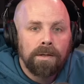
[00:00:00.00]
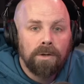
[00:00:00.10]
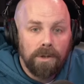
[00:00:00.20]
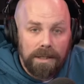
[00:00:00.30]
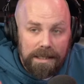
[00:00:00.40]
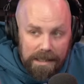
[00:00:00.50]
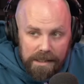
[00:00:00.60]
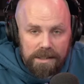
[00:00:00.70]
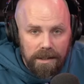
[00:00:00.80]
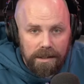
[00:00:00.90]
could
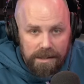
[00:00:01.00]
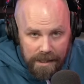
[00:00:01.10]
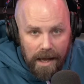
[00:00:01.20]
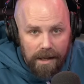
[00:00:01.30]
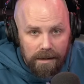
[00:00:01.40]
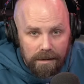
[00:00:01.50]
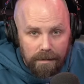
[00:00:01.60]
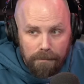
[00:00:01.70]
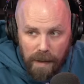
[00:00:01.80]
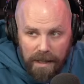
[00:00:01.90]
easily say,
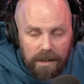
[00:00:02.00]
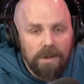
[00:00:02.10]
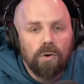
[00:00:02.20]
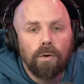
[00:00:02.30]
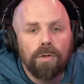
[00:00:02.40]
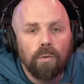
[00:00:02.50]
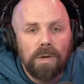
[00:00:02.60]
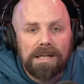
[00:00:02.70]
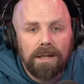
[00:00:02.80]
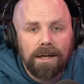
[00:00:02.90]
Bayley, you're the
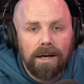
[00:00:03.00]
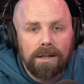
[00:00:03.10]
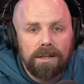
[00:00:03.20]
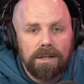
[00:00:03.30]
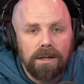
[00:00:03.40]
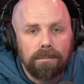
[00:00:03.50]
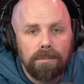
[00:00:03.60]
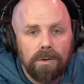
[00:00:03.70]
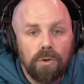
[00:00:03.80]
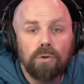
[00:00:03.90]
weak link on the team.
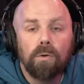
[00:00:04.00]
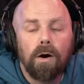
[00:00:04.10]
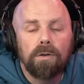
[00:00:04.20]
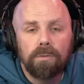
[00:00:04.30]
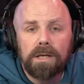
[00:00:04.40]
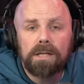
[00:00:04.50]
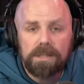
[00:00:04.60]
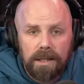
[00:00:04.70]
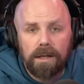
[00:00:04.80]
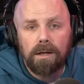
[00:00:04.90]
You are the weakest
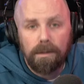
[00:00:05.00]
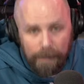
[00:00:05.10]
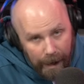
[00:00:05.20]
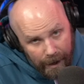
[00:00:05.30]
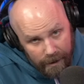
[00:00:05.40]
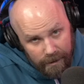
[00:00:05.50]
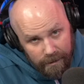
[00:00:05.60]
link. Goodbye.